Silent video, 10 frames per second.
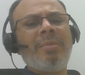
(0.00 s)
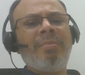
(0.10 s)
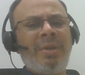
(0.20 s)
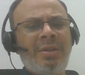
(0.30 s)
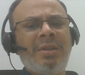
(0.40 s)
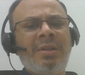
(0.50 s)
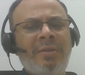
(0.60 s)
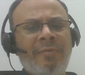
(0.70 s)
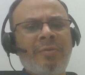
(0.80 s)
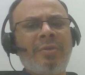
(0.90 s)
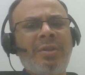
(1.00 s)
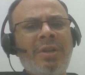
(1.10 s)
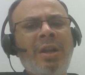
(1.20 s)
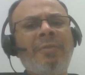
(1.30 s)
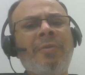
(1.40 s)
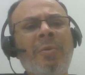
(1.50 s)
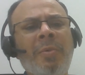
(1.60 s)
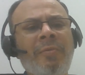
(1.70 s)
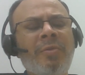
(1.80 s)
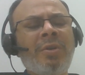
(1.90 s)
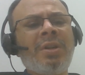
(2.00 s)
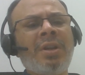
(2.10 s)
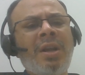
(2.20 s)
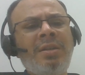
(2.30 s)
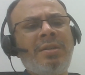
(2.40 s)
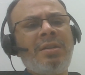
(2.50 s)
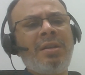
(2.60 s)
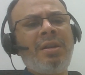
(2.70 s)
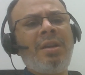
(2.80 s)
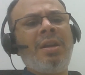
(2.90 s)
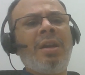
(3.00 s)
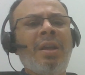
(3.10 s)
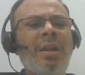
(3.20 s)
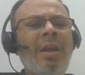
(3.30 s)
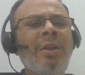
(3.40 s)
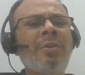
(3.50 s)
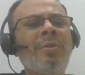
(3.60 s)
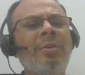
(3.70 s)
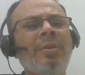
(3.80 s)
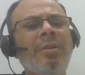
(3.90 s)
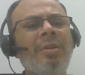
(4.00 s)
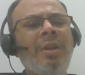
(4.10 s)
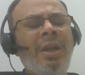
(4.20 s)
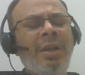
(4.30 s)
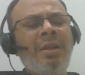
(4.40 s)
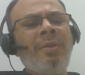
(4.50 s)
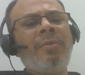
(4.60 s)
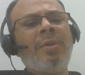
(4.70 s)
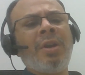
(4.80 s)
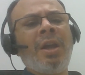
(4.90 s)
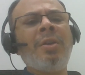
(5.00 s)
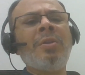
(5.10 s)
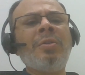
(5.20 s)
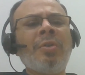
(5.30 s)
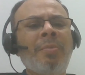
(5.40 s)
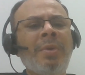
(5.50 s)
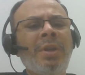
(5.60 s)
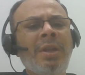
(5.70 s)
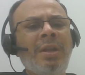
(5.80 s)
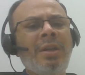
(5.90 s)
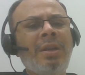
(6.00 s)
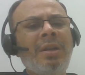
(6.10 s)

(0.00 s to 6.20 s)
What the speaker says: BC, of course, stands for before Christ, and AD for Anno Domini,